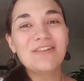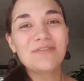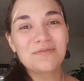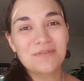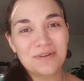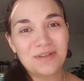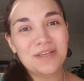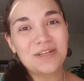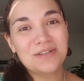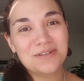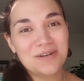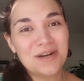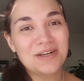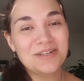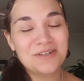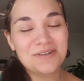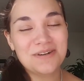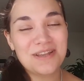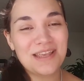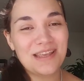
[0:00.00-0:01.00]
really
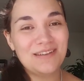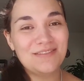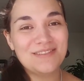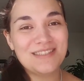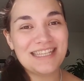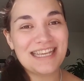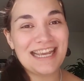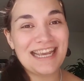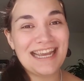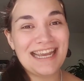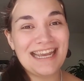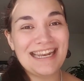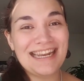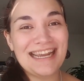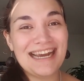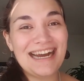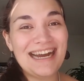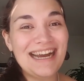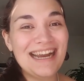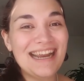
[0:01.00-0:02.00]
treasured gifts,
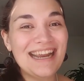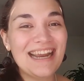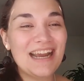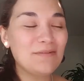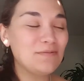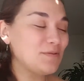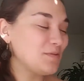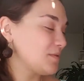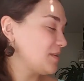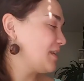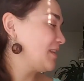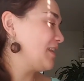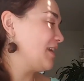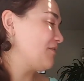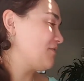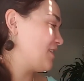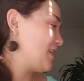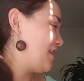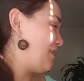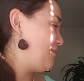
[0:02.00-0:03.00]
and I absolutely
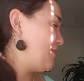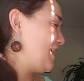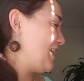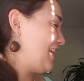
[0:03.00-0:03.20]
love them.